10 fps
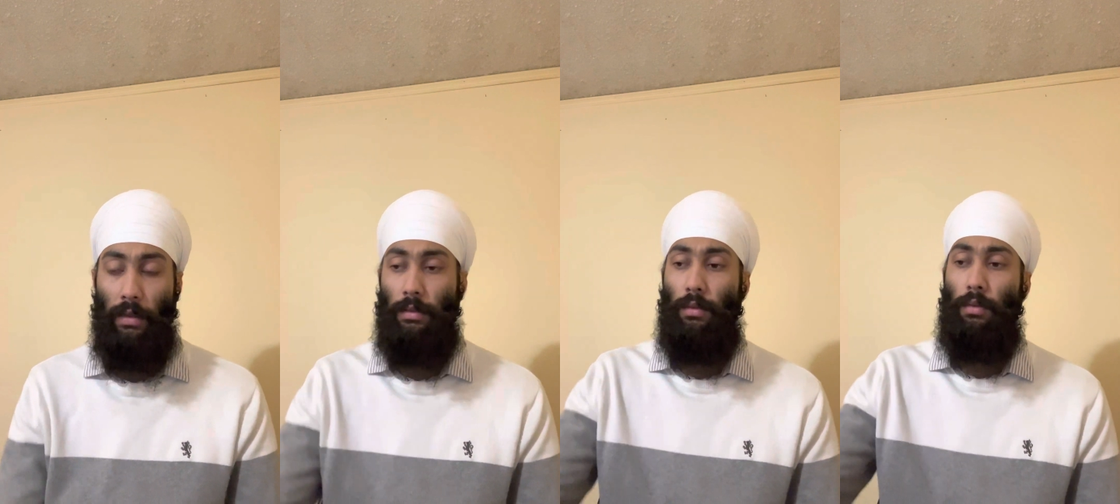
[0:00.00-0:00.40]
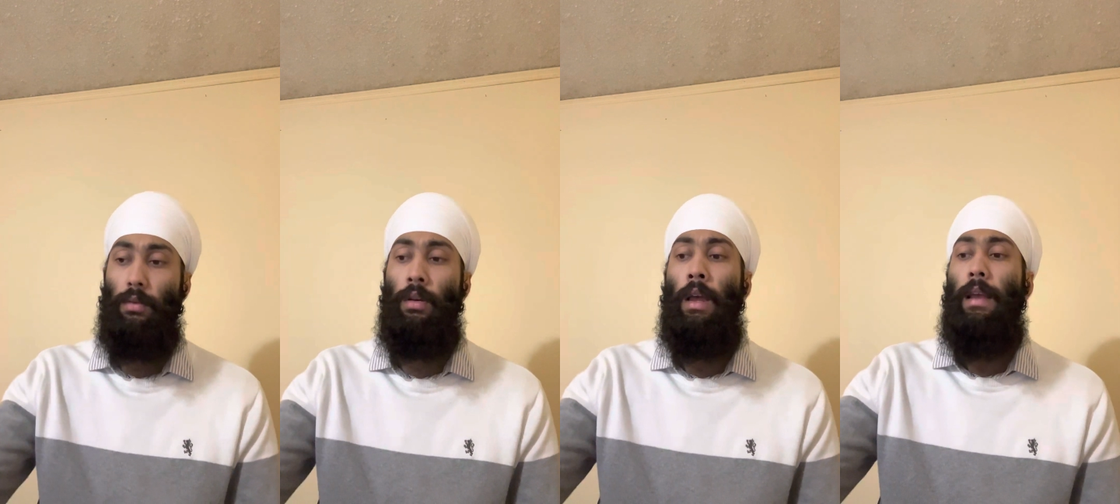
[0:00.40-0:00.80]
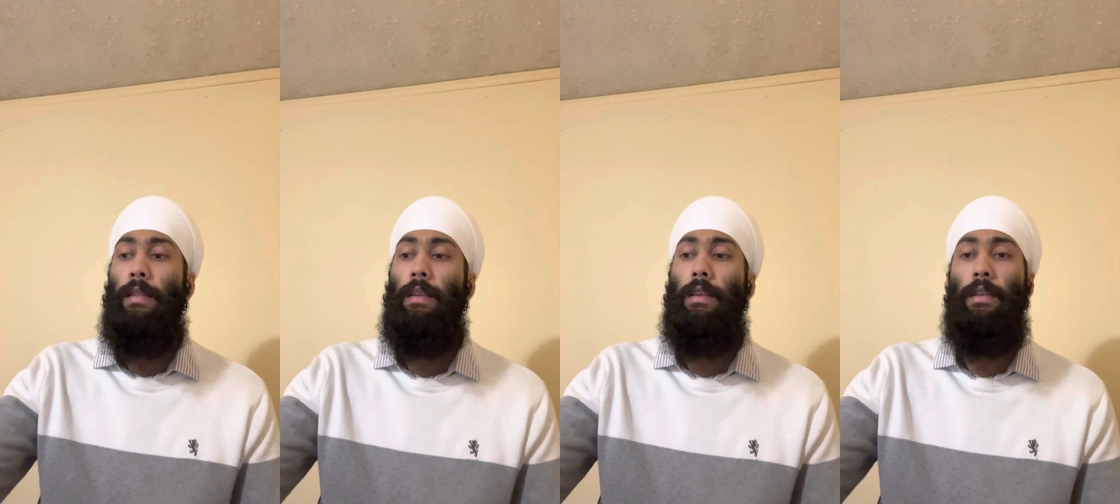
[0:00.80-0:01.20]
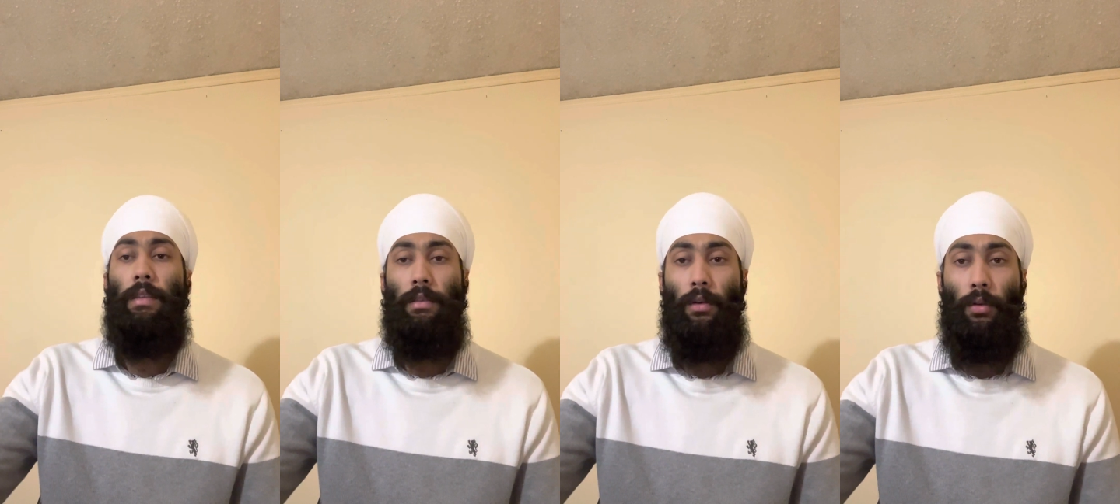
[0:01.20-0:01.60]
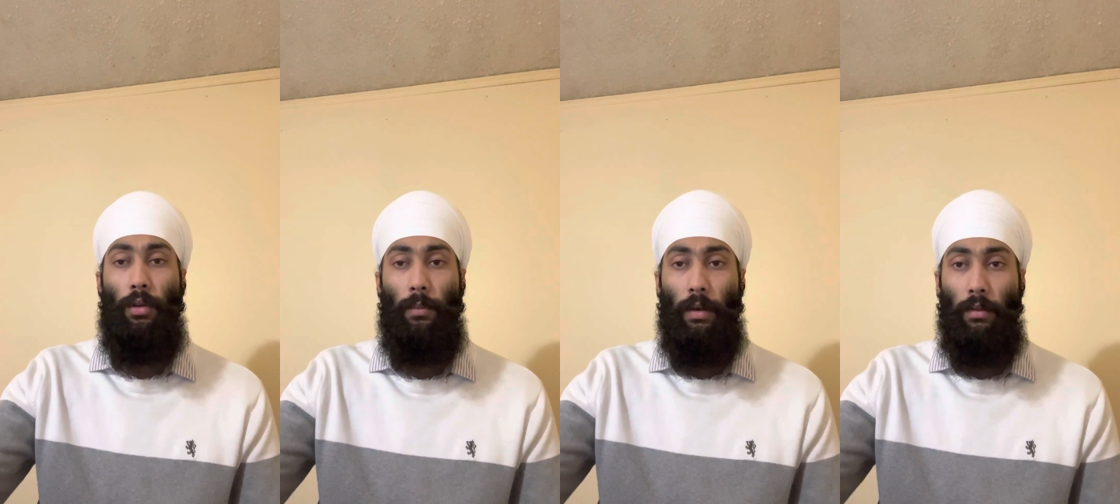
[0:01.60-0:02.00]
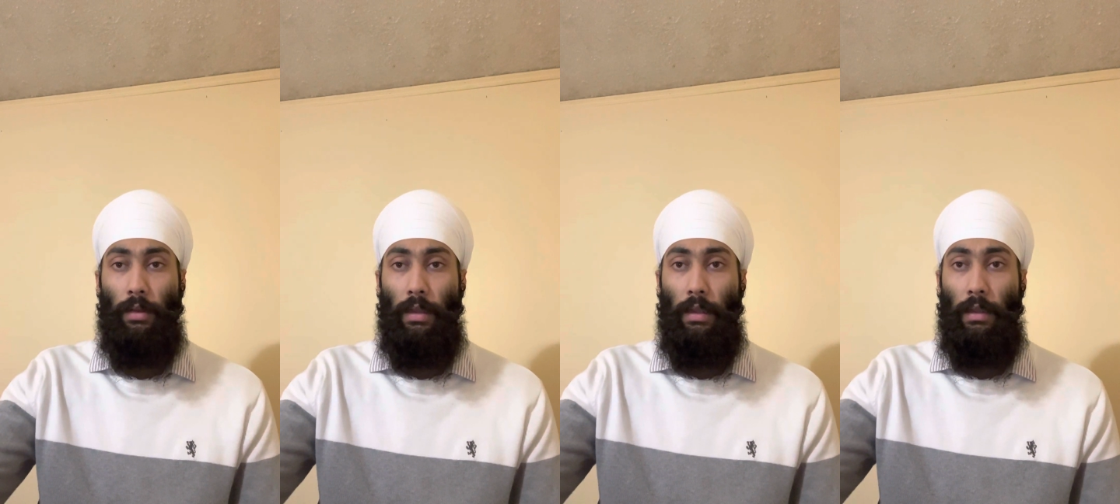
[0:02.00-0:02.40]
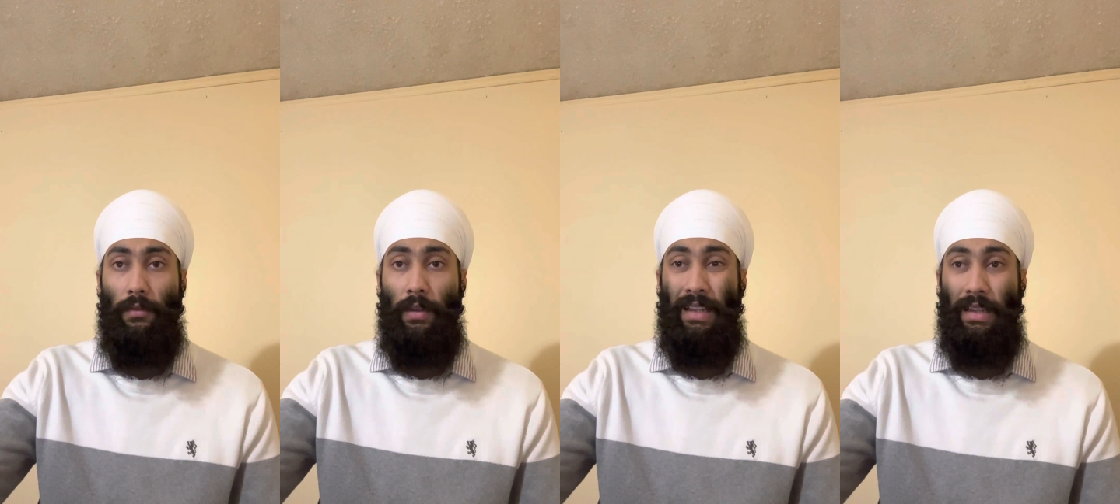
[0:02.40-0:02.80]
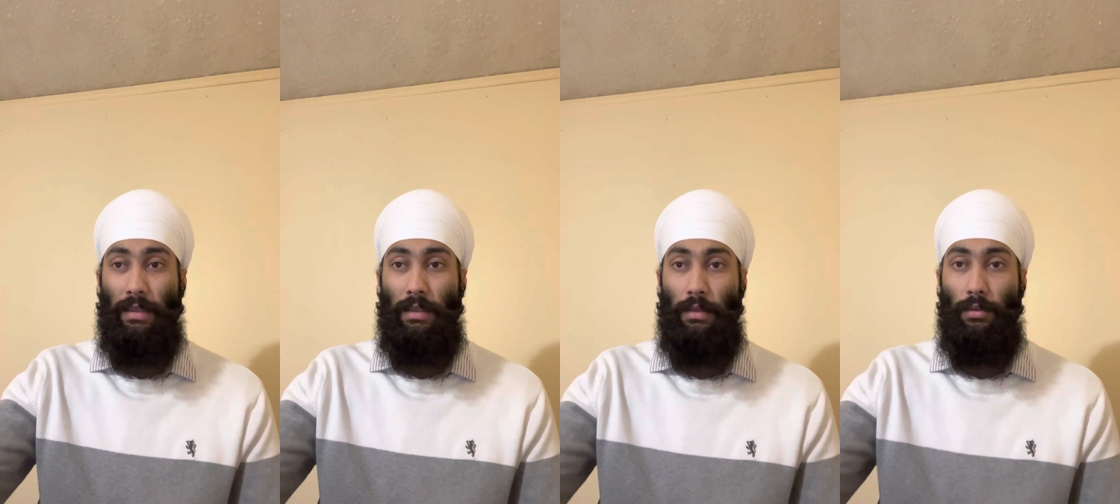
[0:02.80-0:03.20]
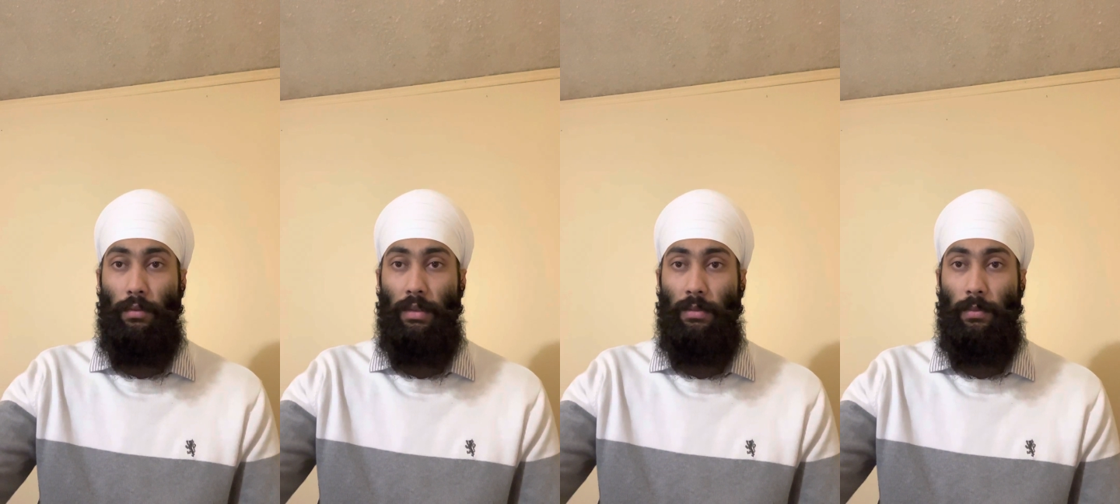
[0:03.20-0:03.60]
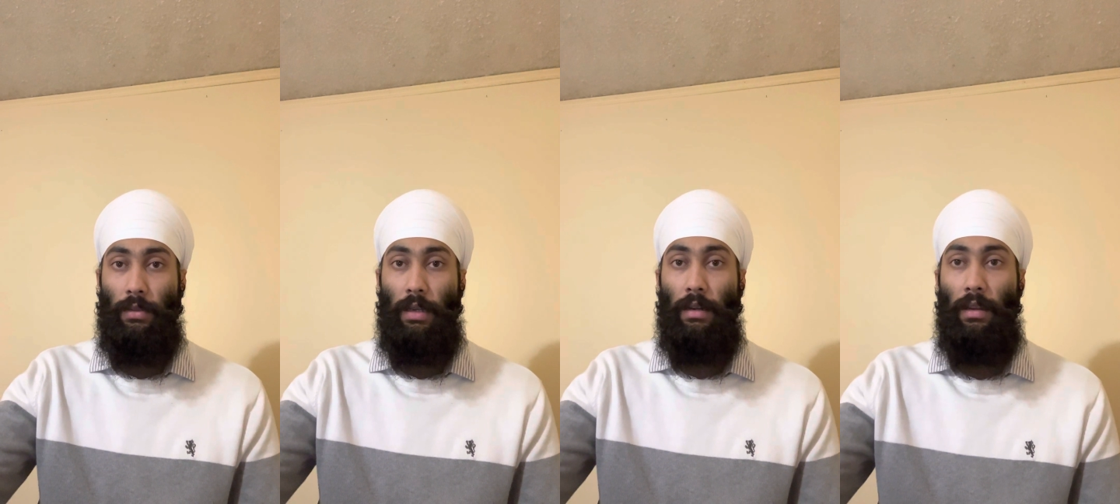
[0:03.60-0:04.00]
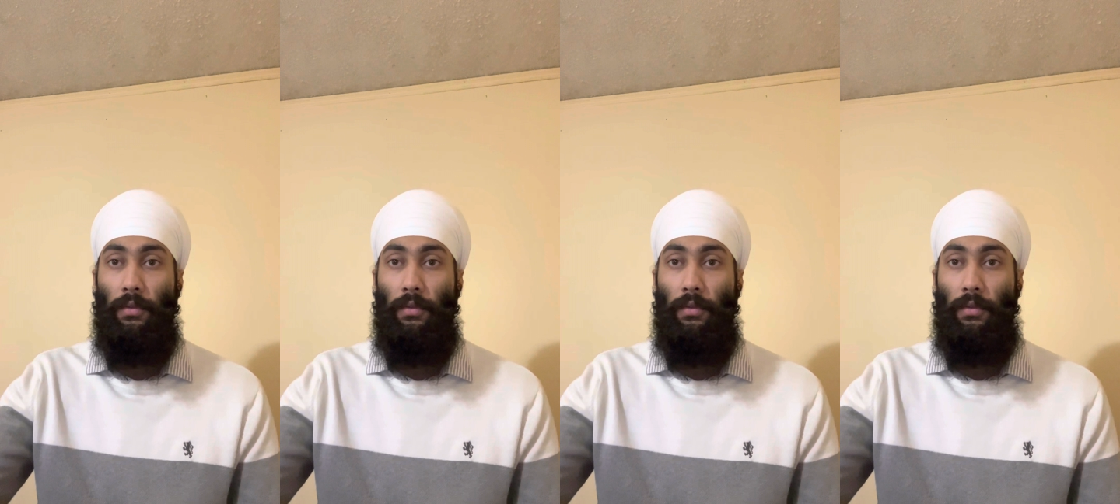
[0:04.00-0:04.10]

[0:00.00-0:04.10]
So this is all about the weaknesses of this project.